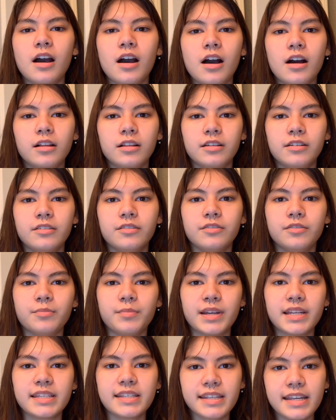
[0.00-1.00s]
all of
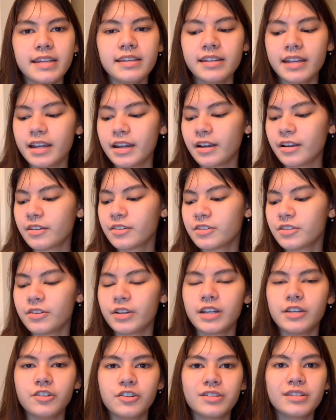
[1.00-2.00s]
my skincare, so
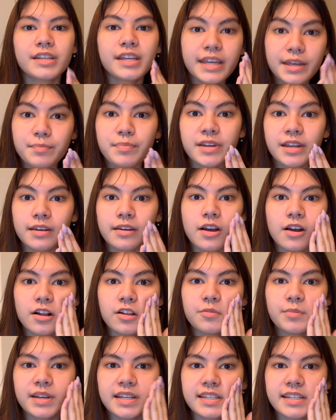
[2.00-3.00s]
it can just keep in
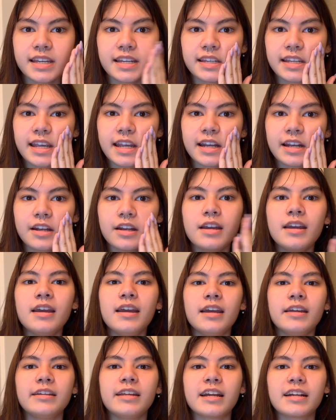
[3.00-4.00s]
all my skincare
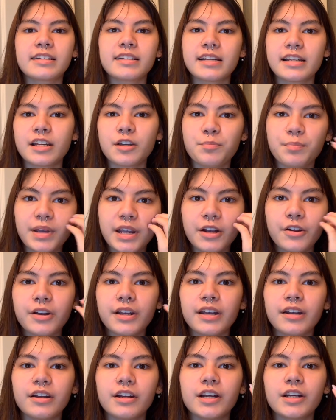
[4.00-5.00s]
and act like a
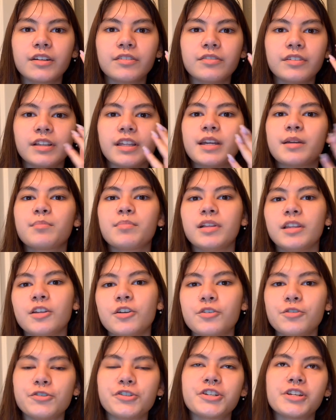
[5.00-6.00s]
barrier for like
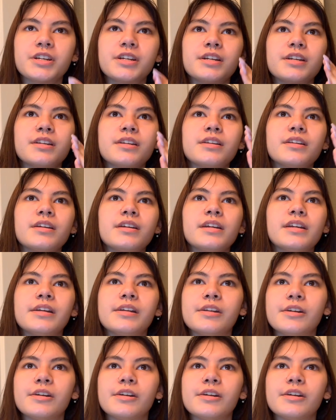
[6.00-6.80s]
pollution,